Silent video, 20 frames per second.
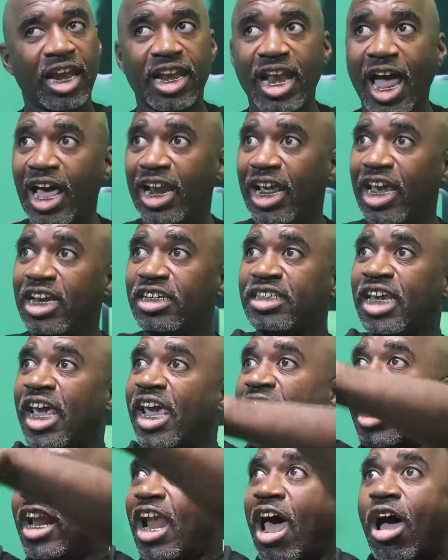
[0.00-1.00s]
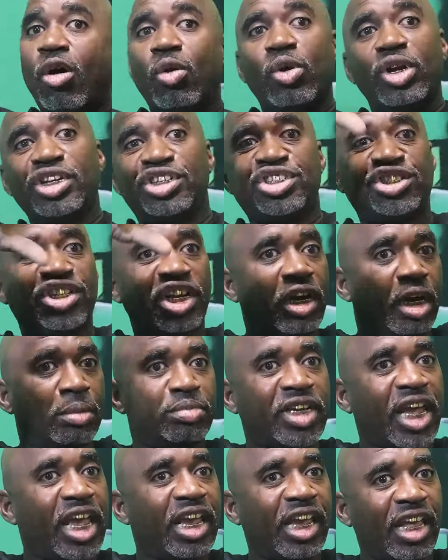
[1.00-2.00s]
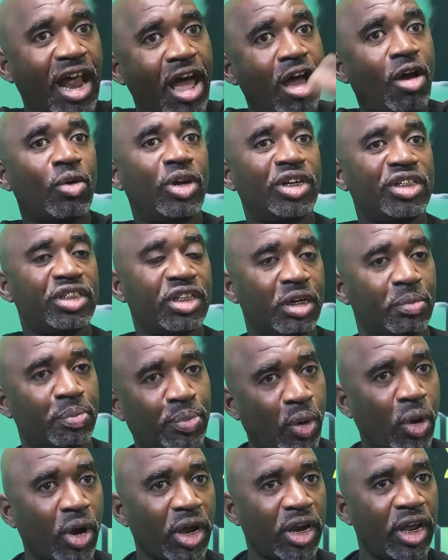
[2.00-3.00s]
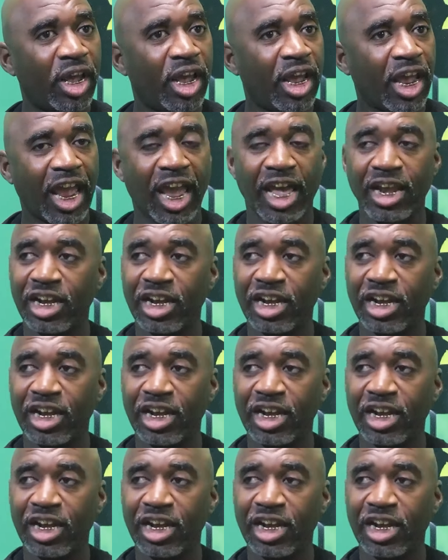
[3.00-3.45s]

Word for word: and now they tearing all this shit up, taking all this shit apart,